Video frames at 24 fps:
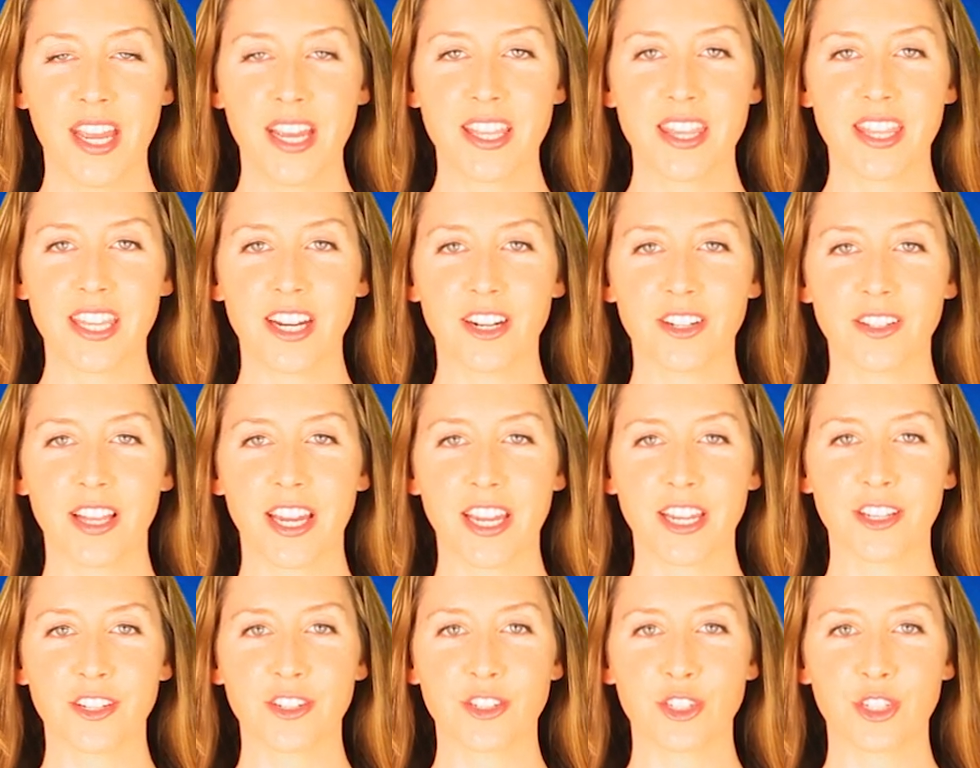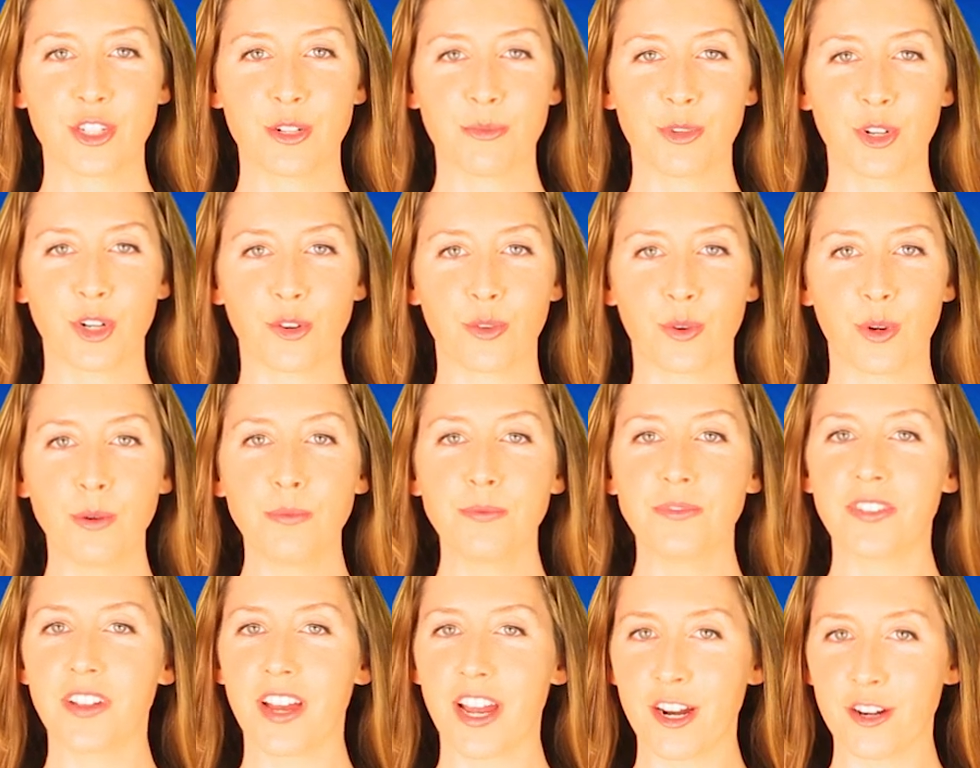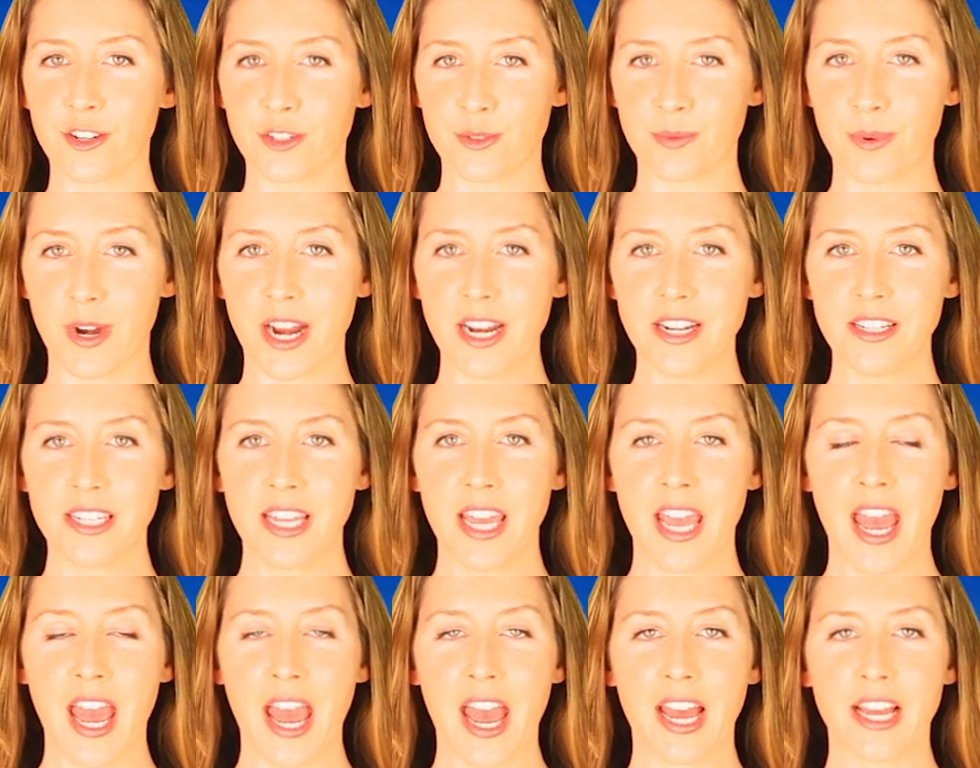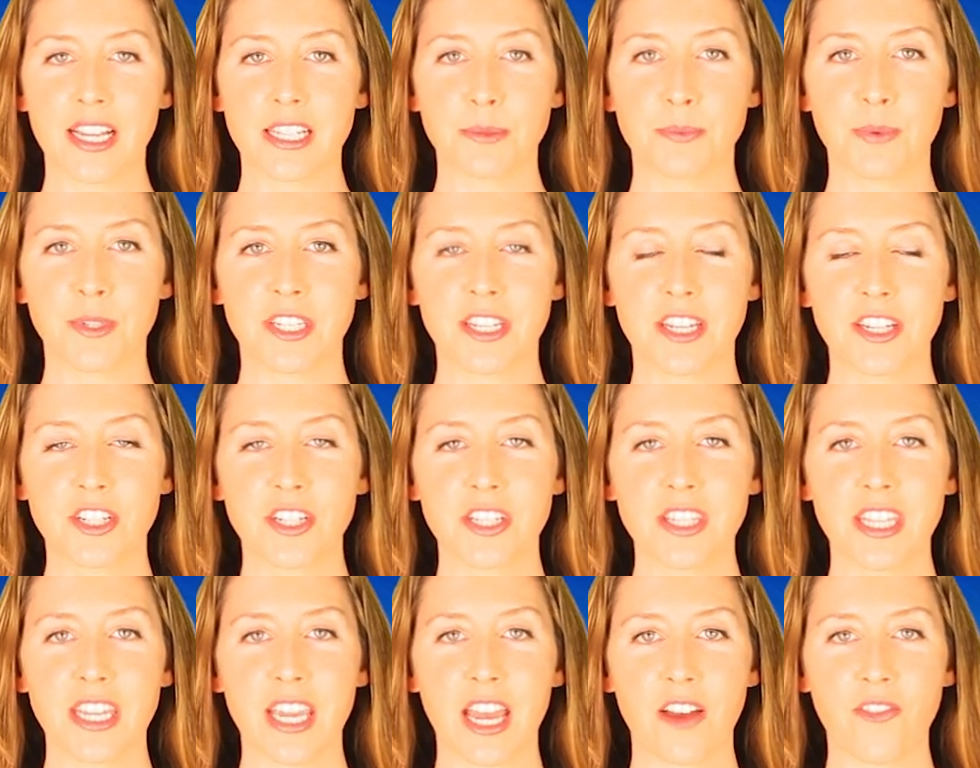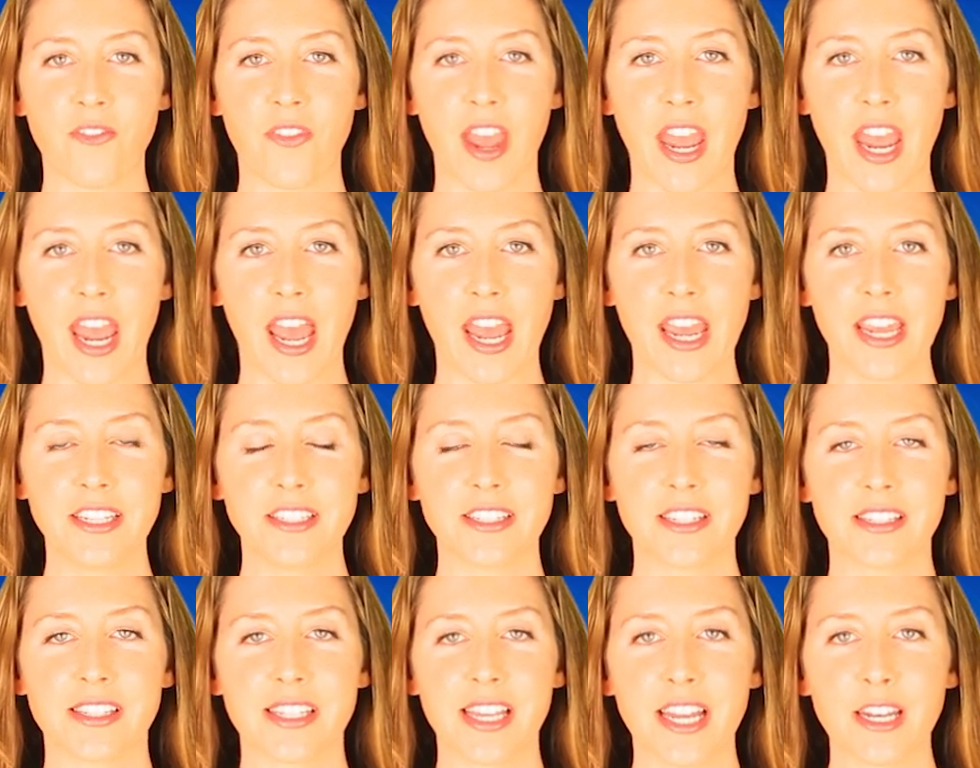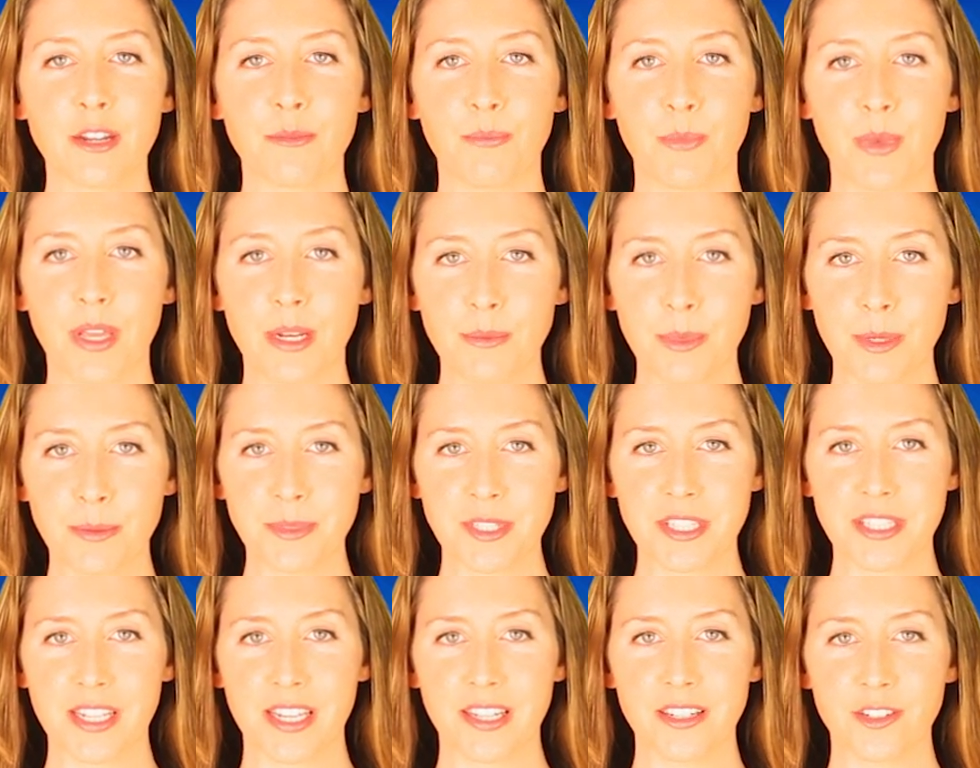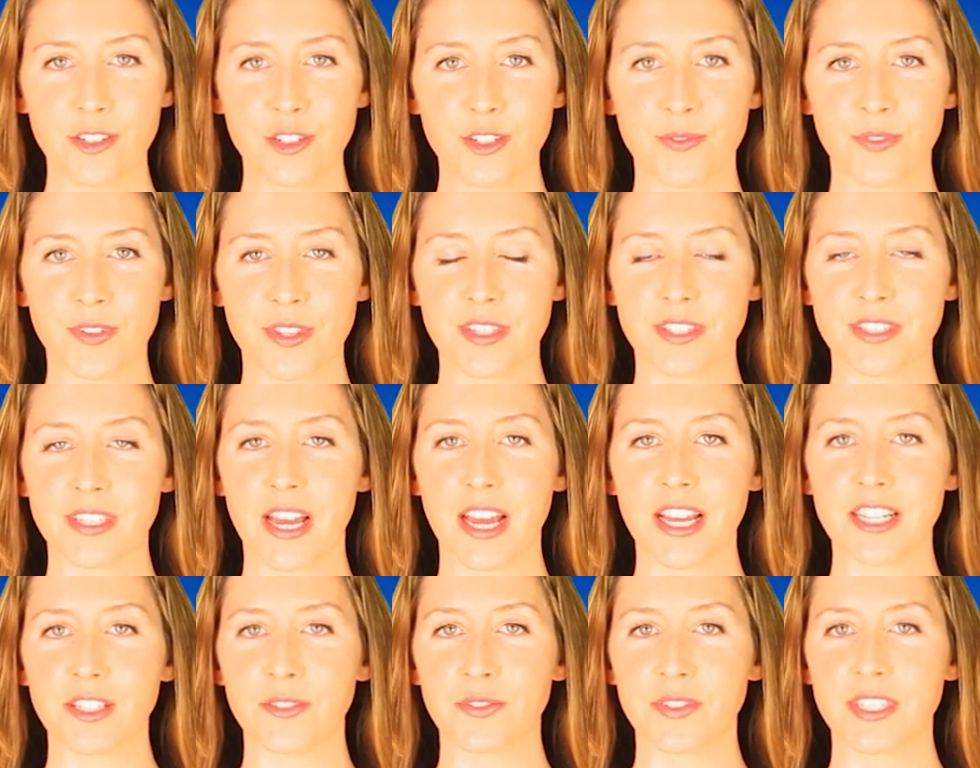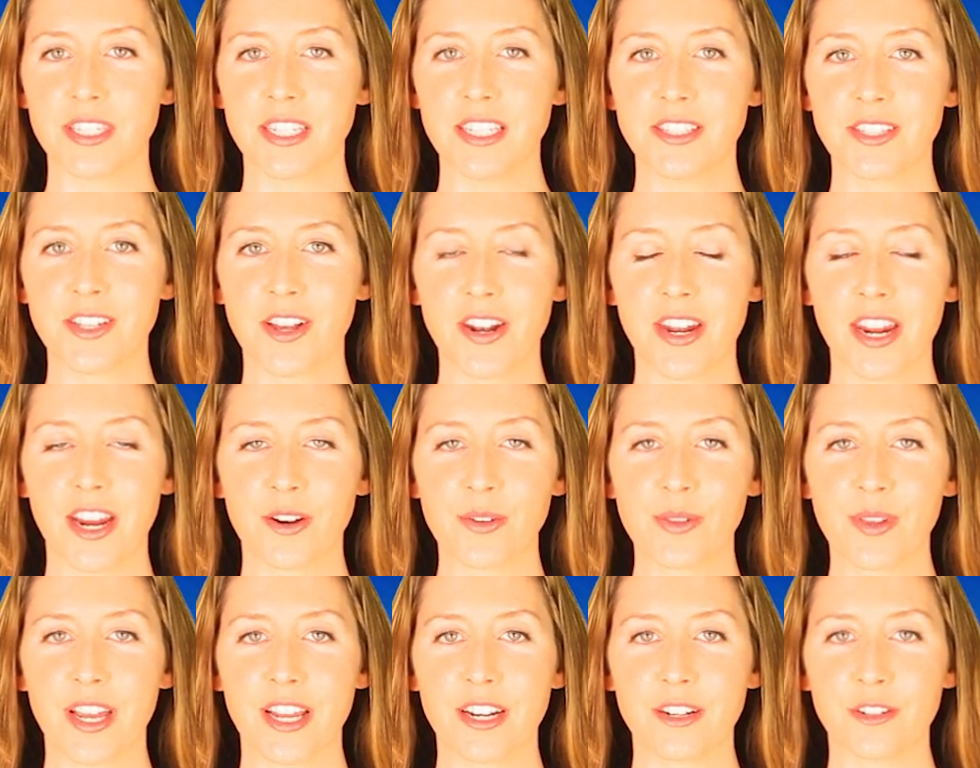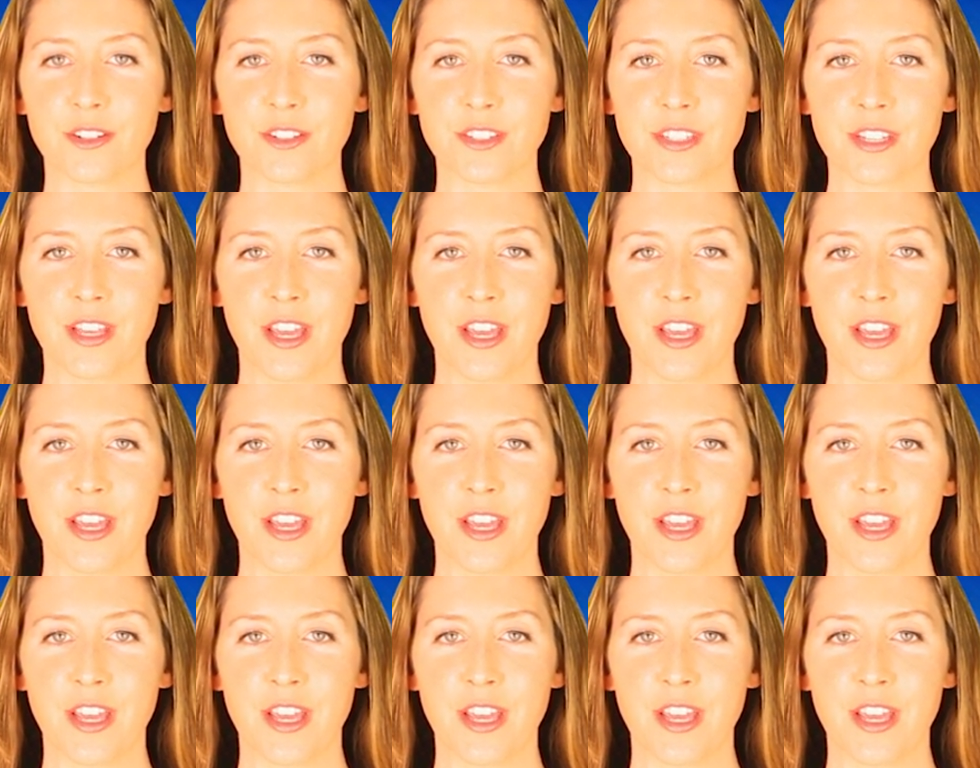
The airline consumer group Flyers' Rights has petitioned the FAA to set minimum standards for the size of seats on airliners.